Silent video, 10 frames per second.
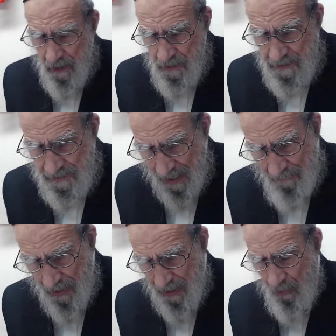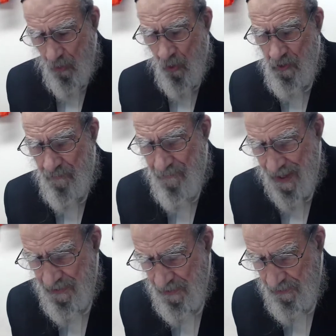somehow
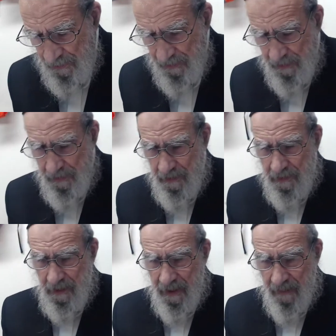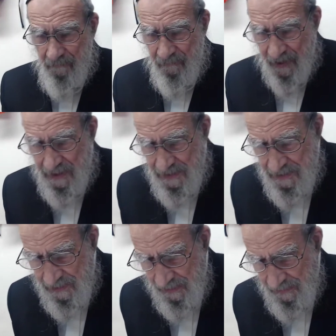automatically
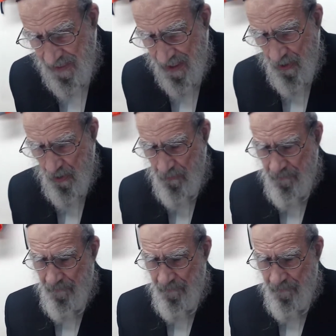embraces the entire home.